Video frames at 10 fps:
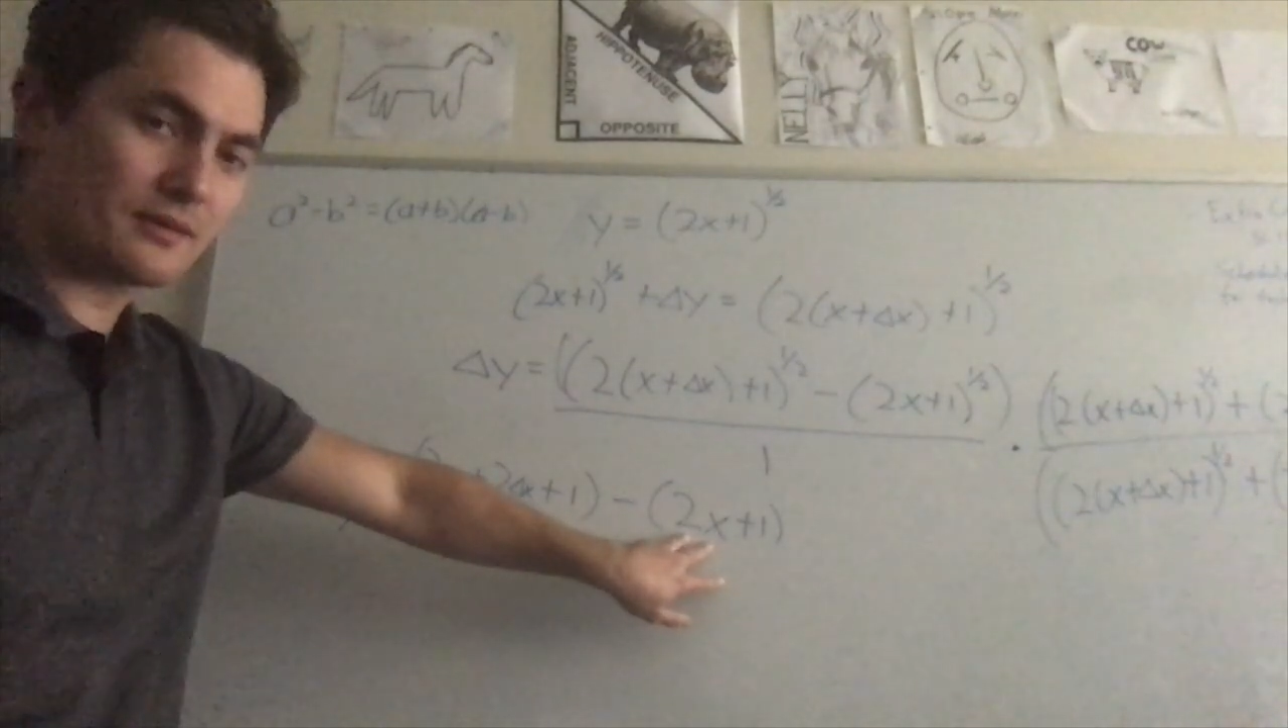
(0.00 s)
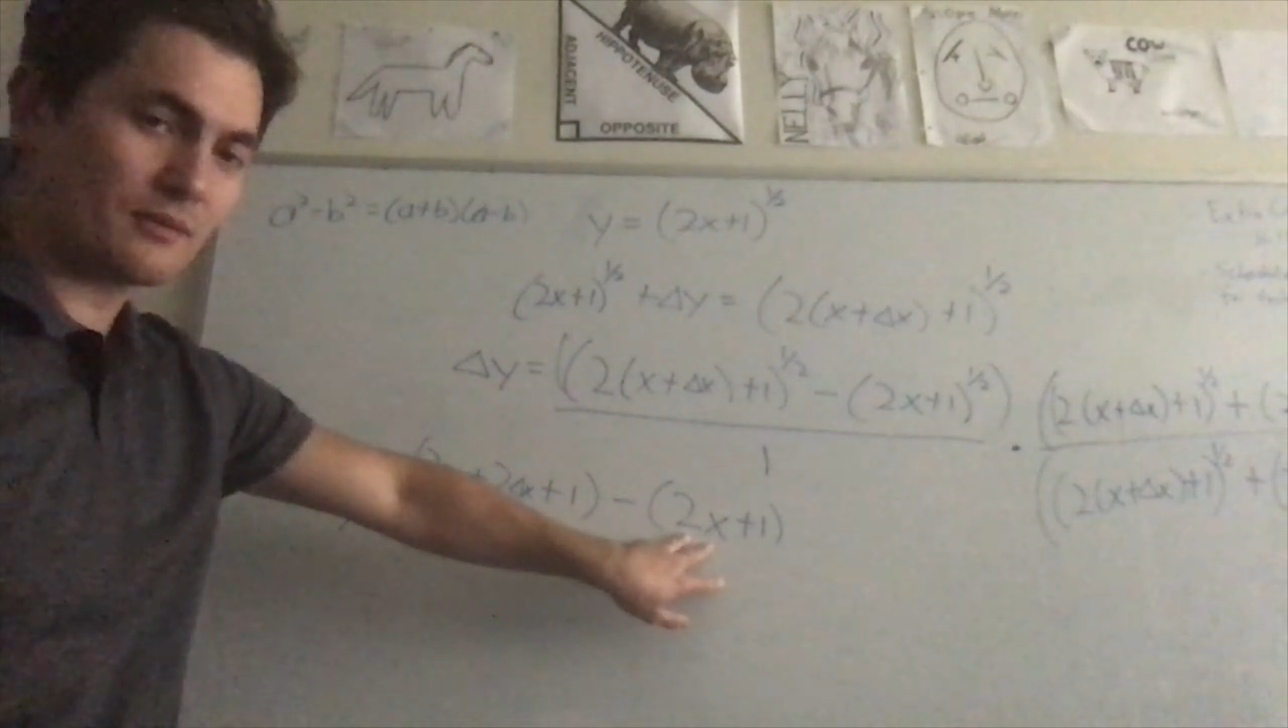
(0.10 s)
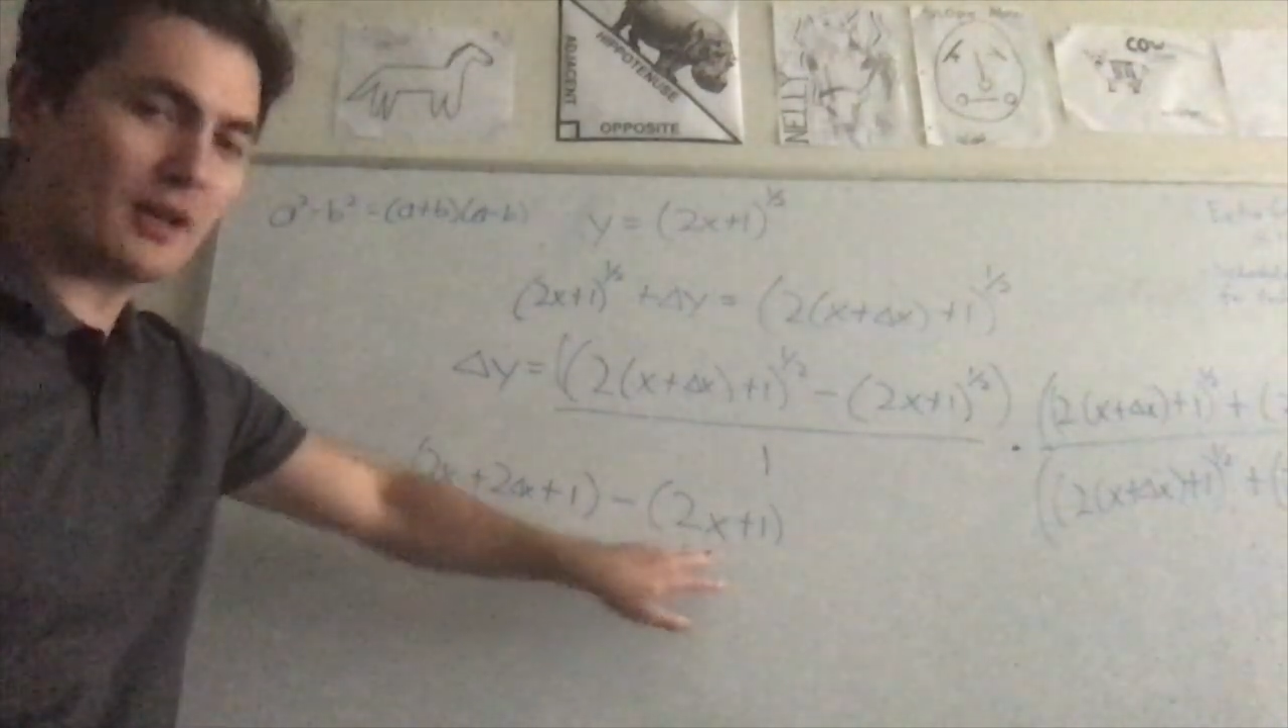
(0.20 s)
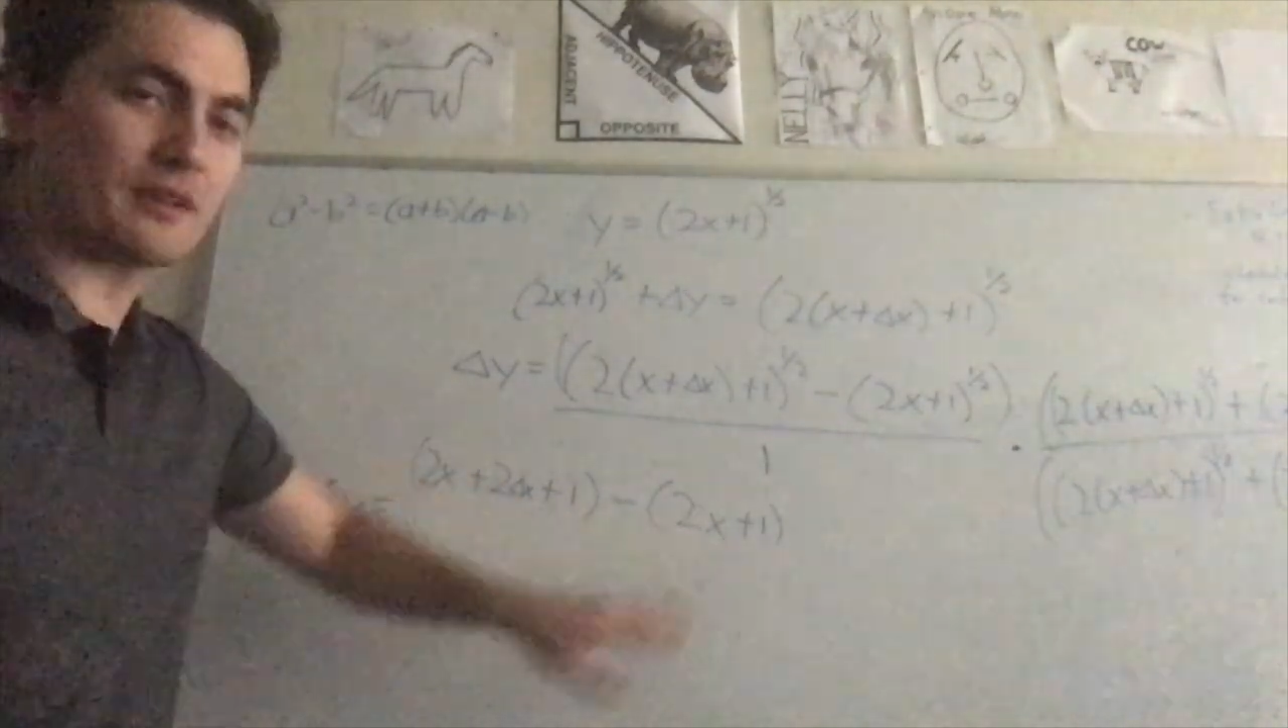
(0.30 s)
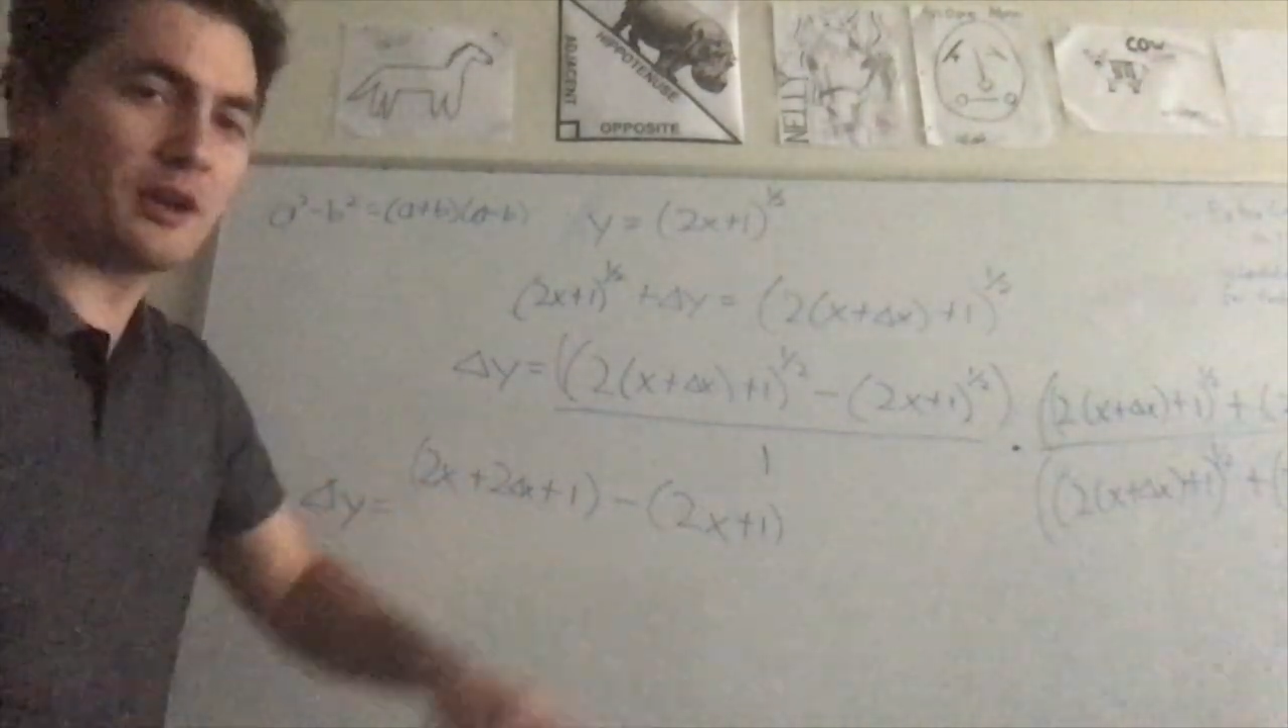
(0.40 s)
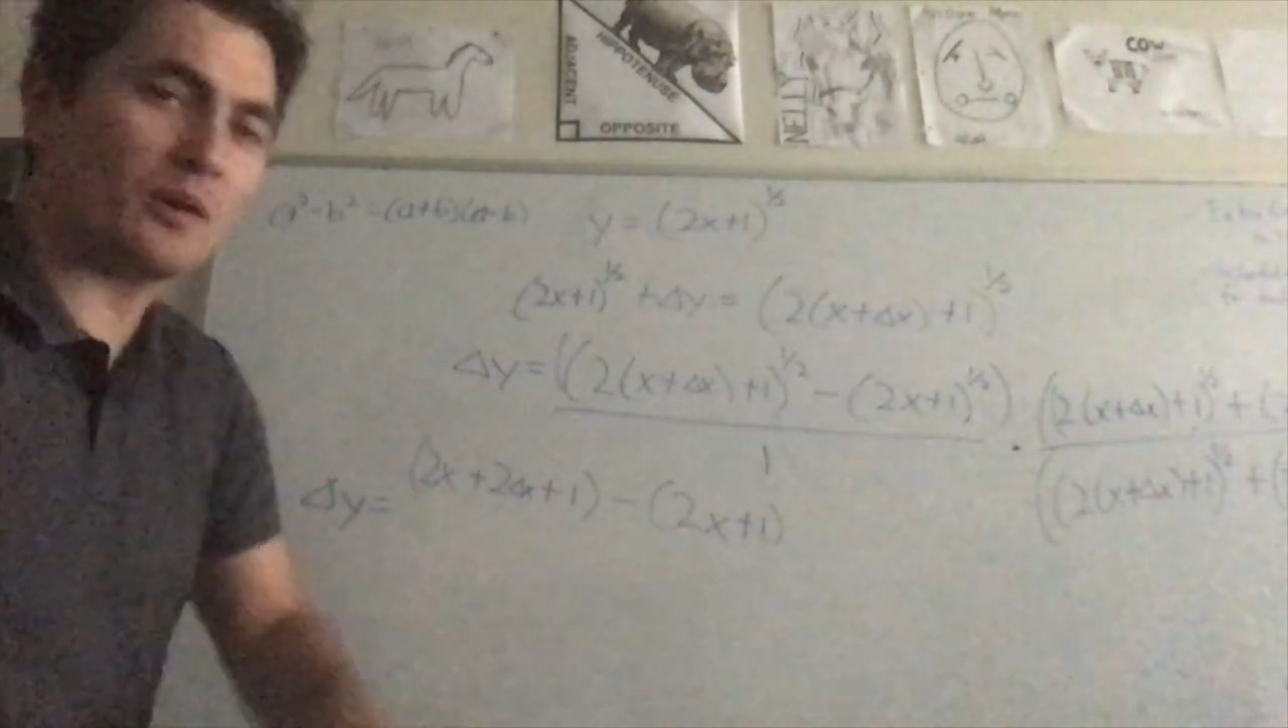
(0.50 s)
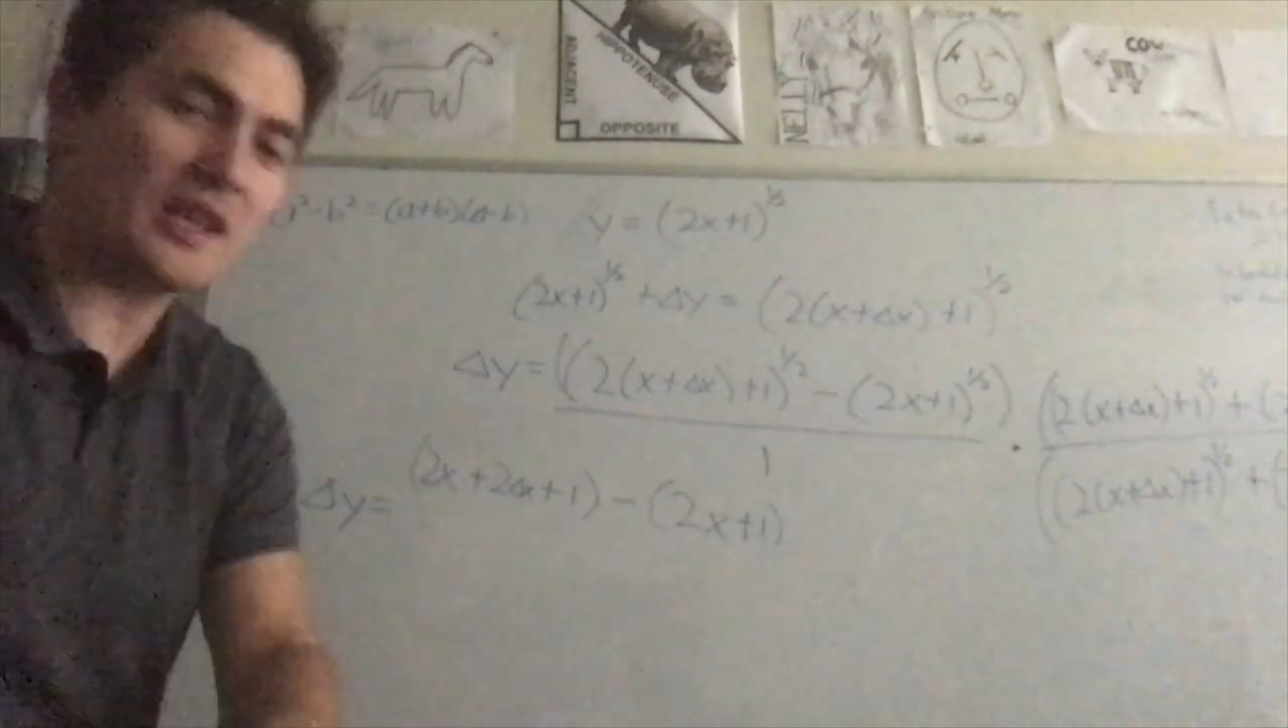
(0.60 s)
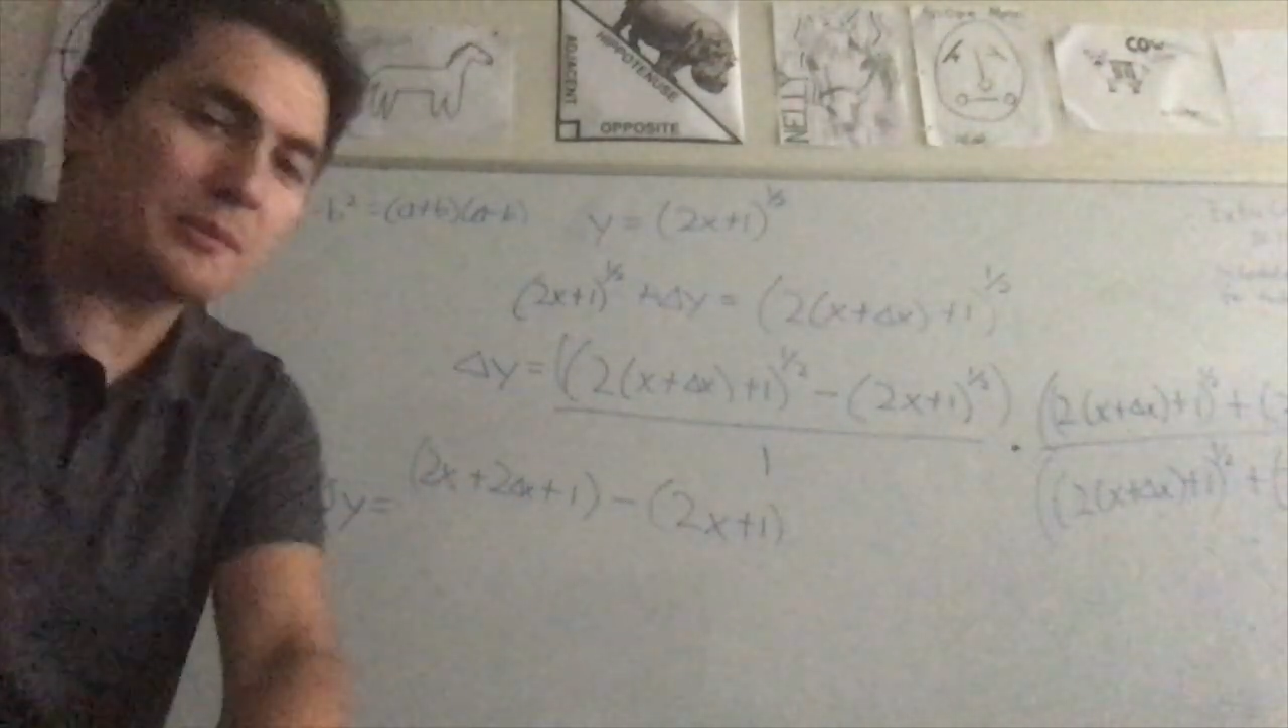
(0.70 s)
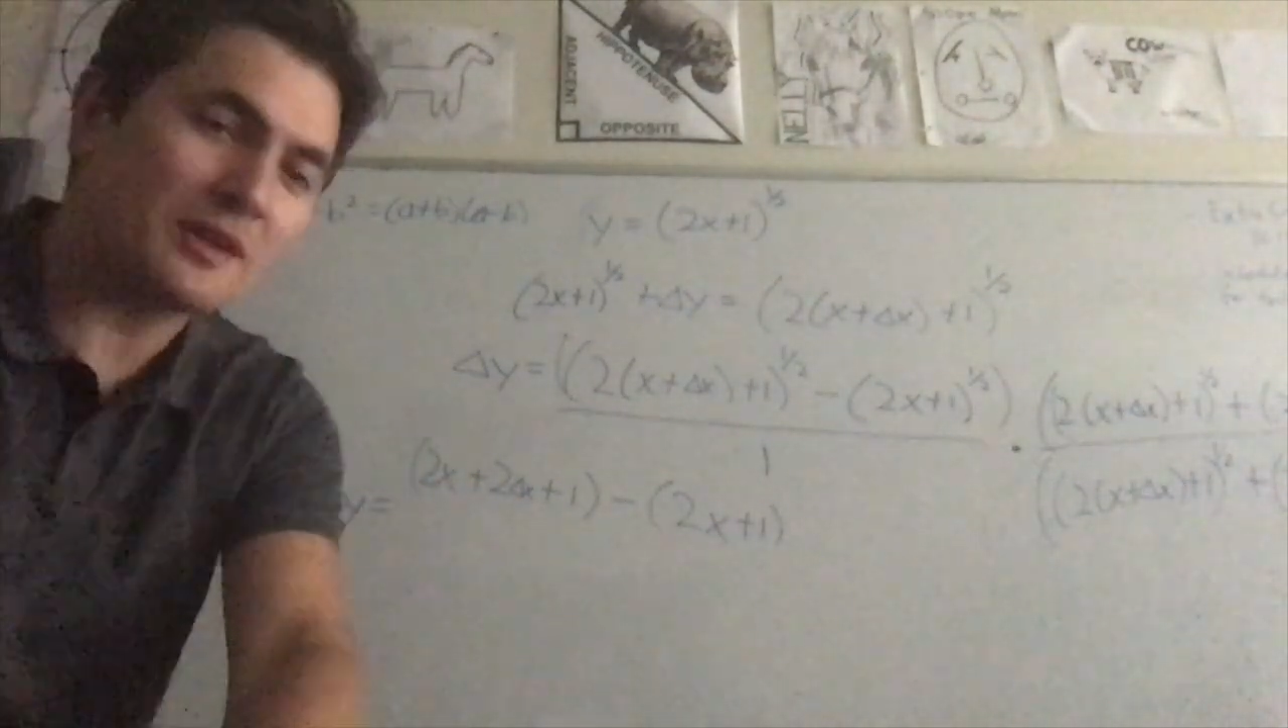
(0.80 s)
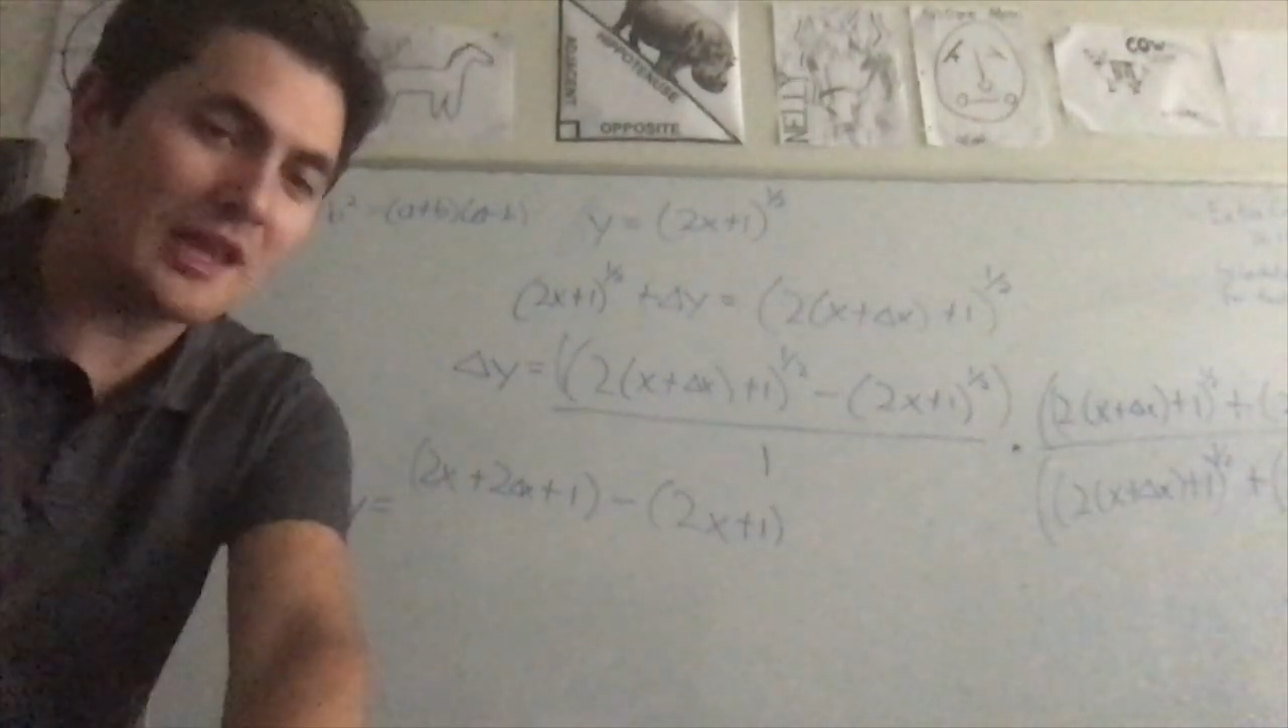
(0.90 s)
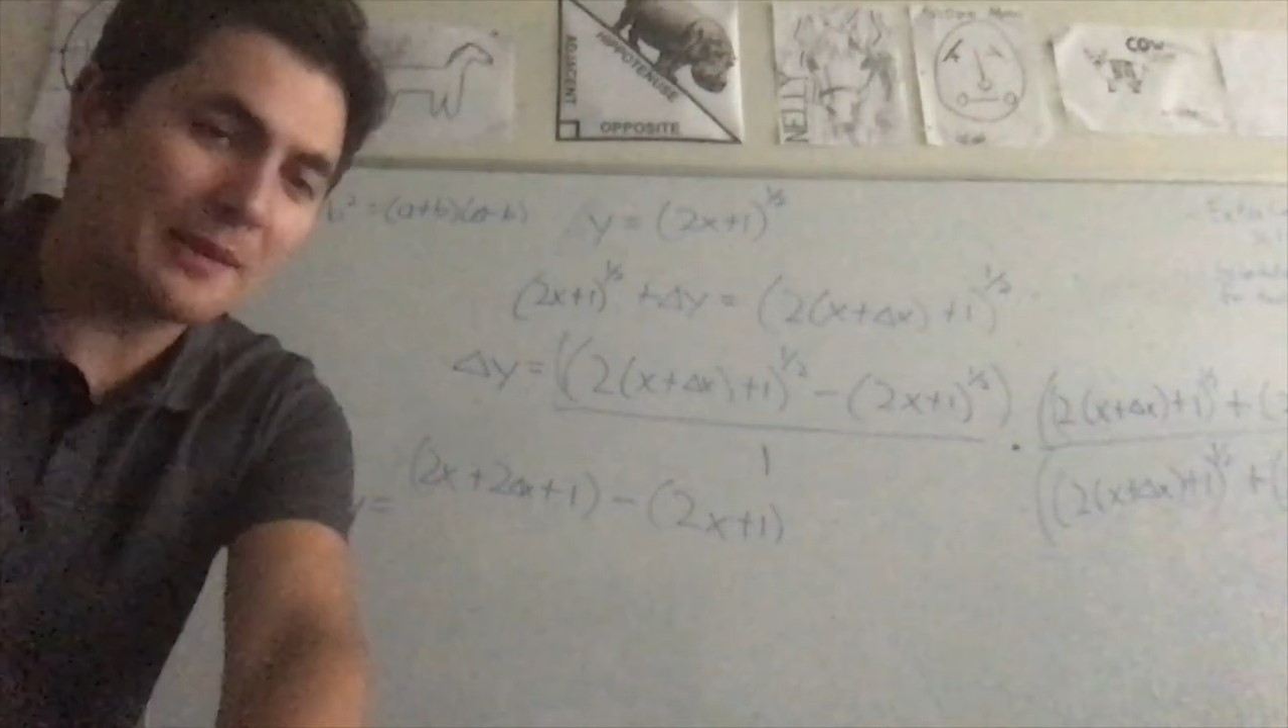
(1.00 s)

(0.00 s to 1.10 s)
Well, you know what? Let me